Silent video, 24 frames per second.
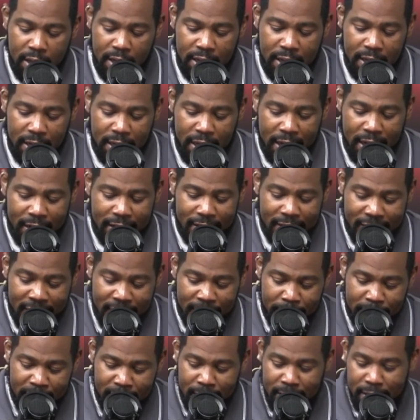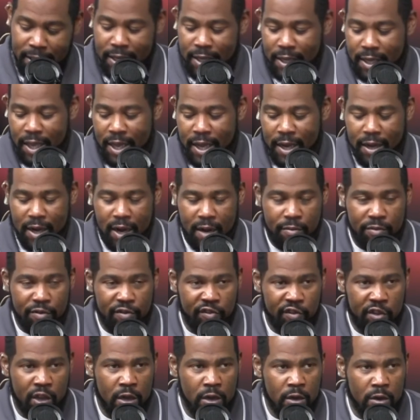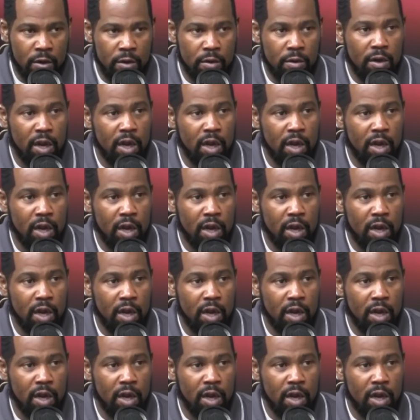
Kalana Dimon and Aubrey Stone,